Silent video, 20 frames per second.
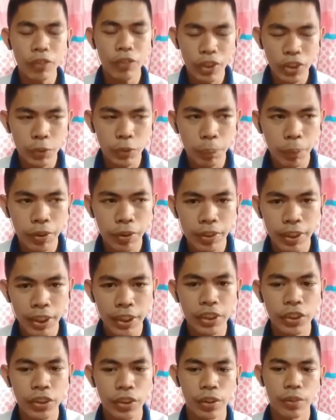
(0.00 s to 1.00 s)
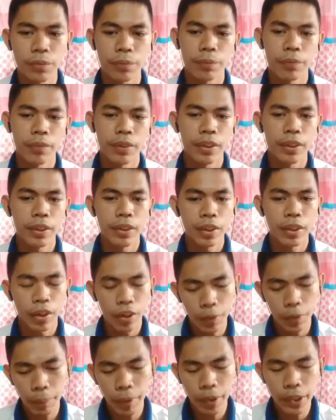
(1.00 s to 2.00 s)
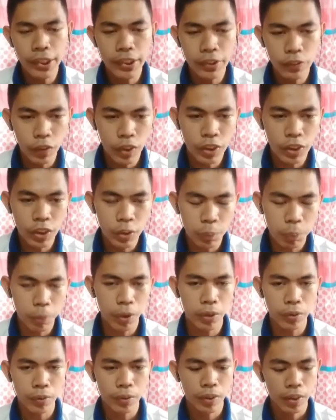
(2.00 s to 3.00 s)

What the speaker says: transportation or marine transport.